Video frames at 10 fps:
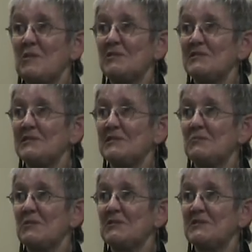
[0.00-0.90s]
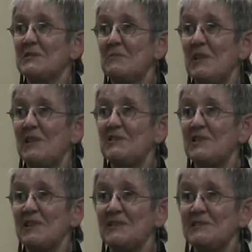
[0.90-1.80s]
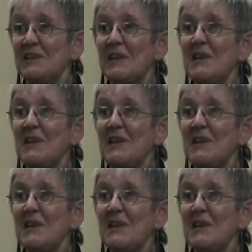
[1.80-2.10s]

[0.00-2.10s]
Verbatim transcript: persons with disabilities